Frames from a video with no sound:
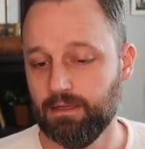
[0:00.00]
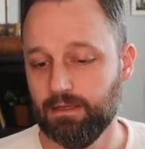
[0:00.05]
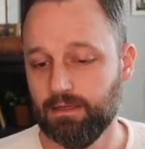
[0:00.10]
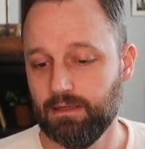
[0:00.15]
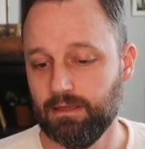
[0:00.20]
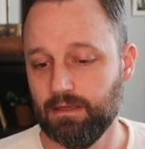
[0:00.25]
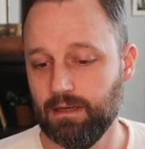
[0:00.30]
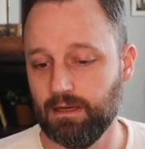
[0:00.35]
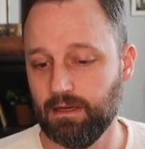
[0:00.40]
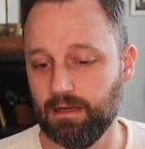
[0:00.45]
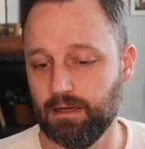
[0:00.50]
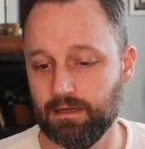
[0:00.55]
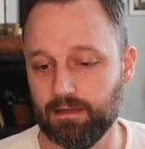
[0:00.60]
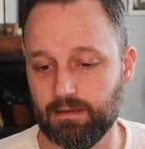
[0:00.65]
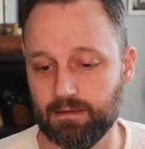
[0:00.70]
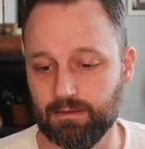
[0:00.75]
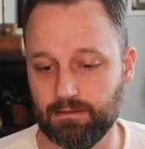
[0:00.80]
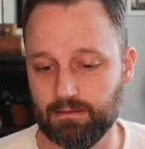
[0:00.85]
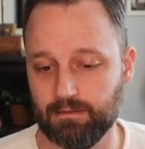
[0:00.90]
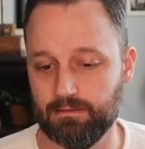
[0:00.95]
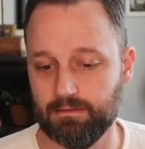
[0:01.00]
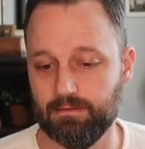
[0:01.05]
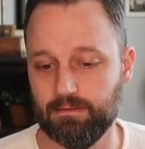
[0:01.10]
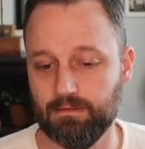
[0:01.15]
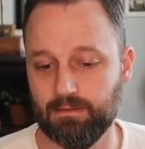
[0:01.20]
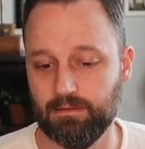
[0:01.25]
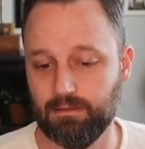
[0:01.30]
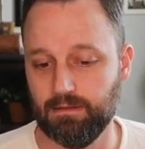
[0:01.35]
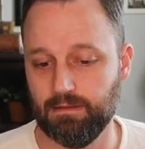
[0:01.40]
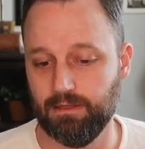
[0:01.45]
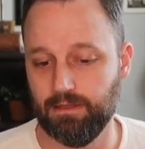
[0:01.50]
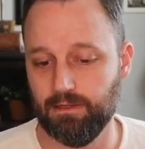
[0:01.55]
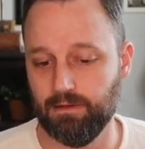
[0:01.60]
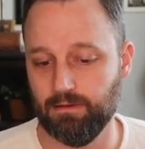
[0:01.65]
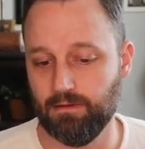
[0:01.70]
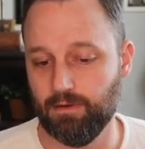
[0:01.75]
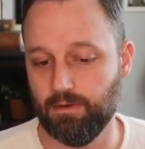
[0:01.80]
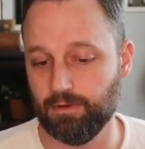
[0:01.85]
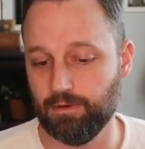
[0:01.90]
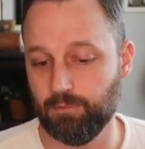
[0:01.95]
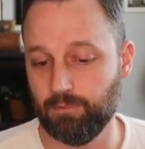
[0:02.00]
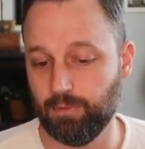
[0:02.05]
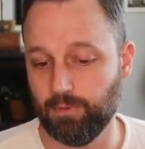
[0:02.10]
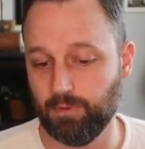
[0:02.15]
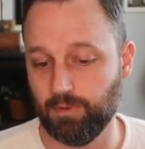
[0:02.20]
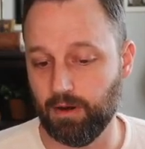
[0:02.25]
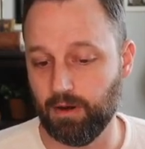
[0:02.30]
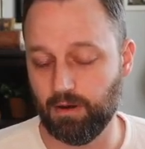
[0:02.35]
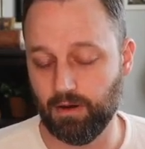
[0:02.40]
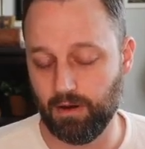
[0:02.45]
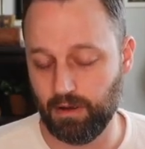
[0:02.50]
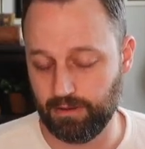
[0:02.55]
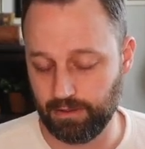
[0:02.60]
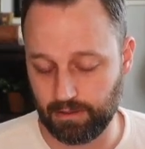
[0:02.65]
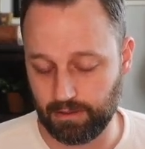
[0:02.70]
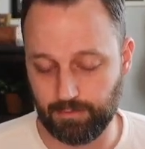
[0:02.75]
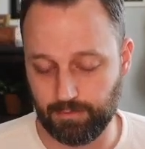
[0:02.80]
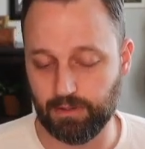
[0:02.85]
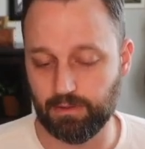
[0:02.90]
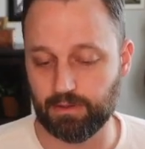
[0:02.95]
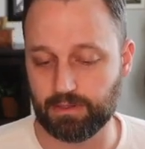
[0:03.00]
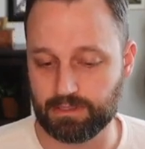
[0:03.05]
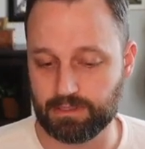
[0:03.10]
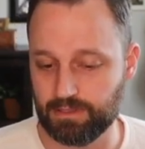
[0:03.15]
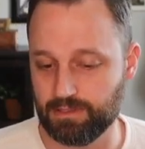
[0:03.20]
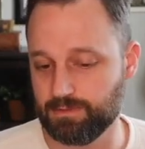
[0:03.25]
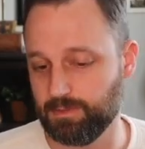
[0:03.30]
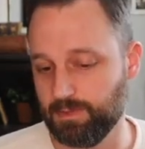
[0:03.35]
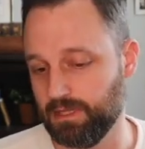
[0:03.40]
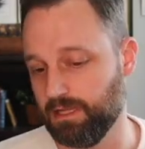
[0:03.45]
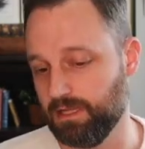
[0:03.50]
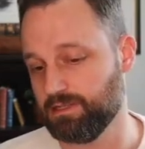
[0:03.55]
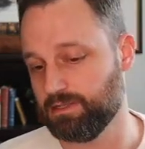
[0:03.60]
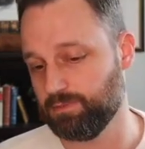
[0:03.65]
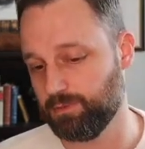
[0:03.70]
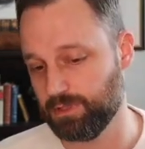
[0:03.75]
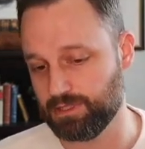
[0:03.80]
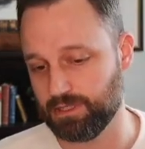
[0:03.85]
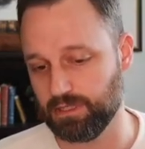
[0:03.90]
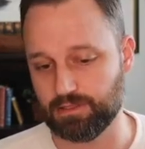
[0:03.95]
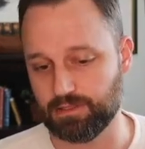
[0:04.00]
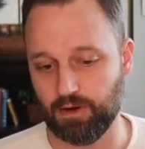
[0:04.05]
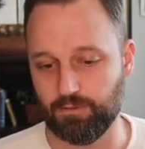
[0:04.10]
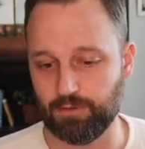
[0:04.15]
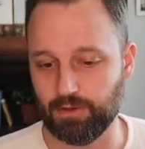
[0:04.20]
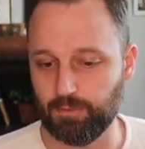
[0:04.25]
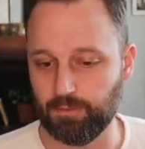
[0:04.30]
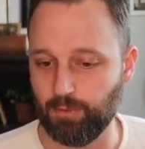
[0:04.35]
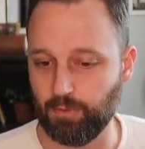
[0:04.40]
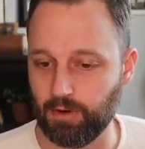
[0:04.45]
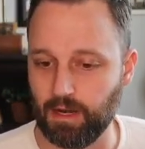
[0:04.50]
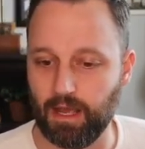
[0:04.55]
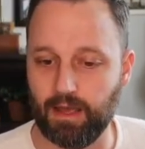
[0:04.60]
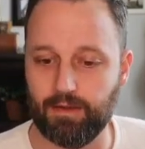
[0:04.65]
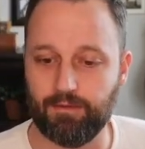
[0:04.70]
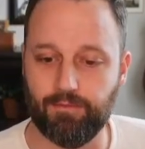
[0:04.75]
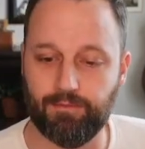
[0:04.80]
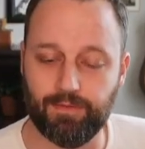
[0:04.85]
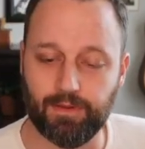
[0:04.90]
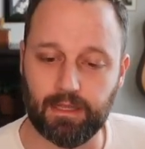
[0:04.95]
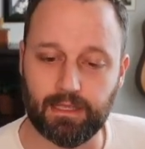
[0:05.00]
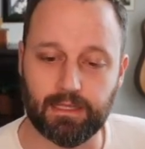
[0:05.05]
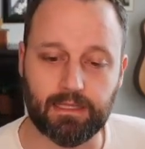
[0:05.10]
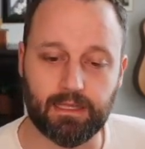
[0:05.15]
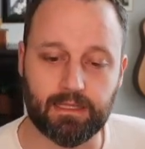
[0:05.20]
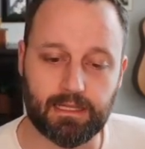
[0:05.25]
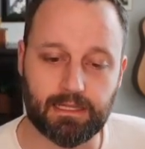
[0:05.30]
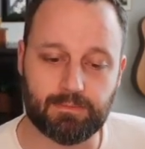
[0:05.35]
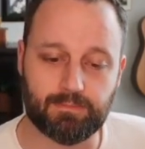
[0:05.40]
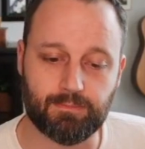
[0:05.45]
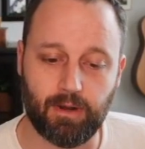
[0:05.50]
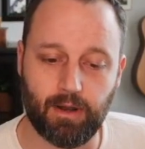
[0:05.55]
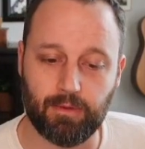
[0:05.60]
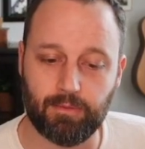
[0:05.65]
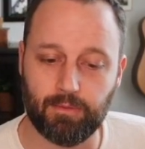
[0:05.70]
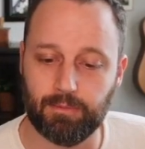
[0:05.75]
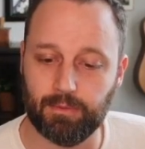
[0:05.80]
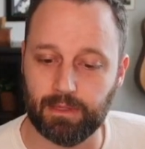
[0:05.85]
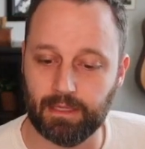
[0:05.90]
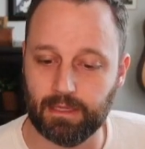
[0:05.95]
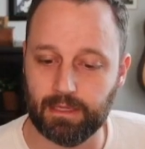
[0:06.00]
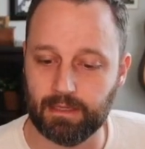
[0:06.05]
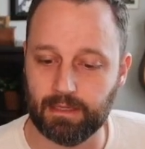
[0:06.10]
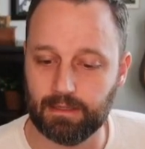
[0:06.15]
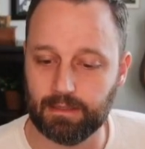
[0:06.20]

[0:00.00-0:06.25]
over the on the computer, excuse me, and then switching to over the board. I have a feeling that that's probably an